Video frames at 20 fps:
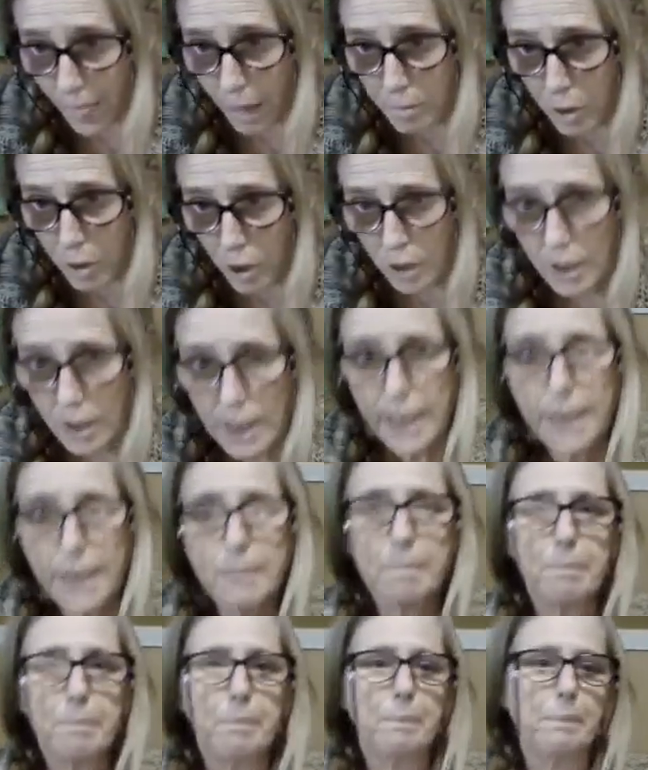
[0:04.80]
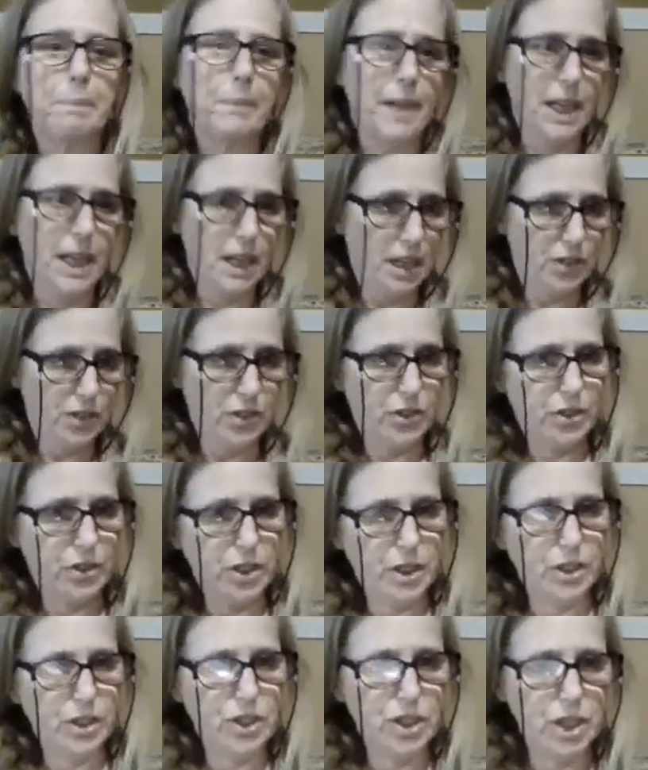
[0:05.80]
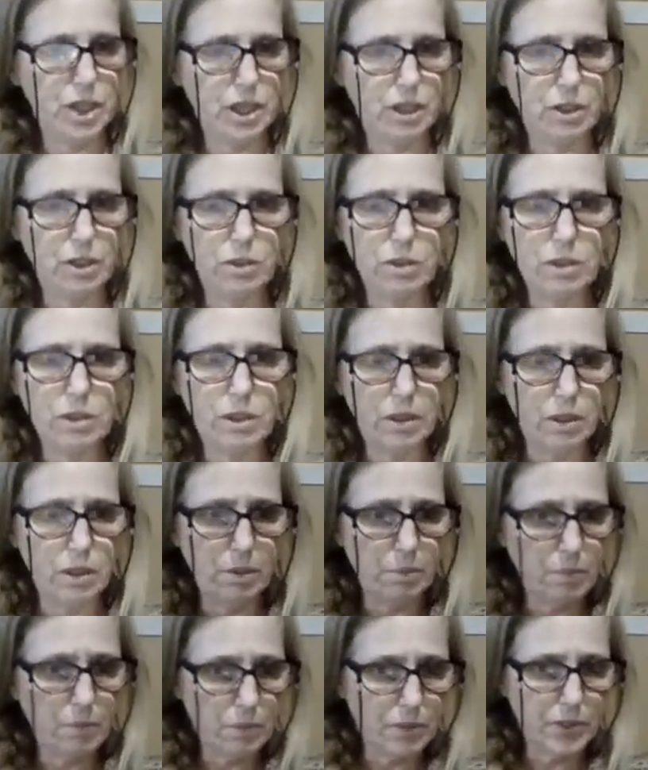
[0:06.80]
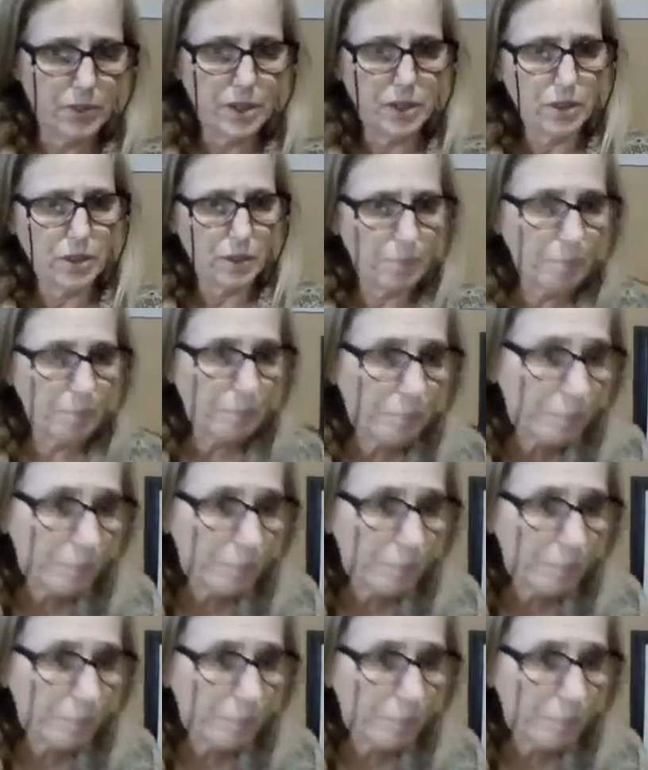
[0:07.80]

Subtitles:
Merle. Just going to show. Oh, what's it, Jim?